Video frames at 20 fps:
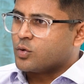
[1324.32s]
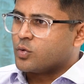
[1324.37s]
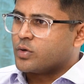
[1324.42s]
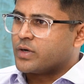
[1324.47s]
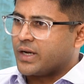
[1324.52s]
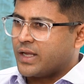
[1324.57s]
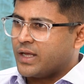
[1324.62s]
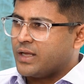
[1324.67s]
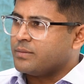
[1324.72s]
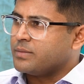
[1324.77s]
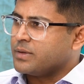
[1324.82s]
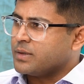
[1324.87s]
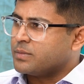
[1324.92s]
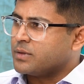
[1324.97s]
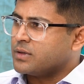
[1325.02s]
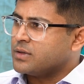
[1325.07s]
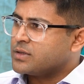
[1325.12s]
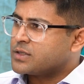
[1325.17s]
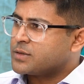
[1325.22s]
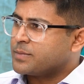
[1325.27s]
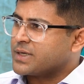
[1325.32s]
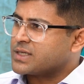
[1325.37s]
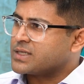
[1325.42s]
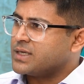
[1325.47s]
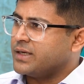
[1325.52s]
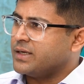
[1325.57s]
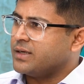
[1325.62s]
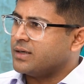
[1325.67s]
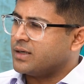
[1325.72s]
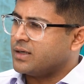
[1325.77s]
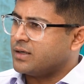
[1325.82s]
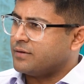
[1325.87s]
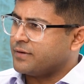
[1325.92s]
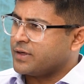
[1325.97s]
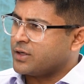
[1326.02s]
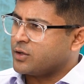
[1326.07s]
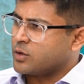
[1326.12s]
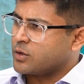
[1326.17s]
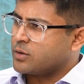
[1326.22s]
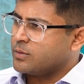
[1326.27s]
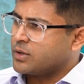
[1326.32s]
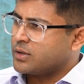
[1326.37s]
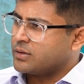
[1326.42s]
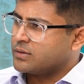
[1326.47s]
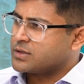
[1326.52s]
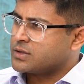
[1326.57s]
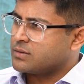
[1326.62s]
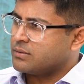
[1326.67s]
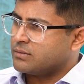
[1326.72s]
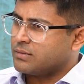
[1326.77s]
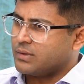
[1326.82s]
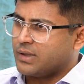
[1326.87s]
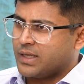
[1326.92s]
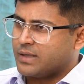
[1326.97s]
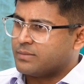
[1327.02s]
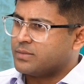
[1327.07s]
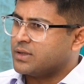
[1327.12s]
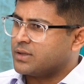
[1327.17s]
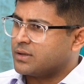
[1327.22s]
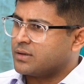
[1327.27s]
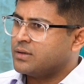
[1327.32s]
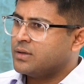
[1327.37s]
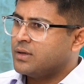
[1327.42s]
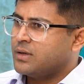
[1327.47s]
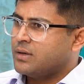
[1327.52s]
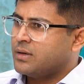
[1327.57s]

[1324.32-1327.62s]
to train people, especially when you're talking about labor,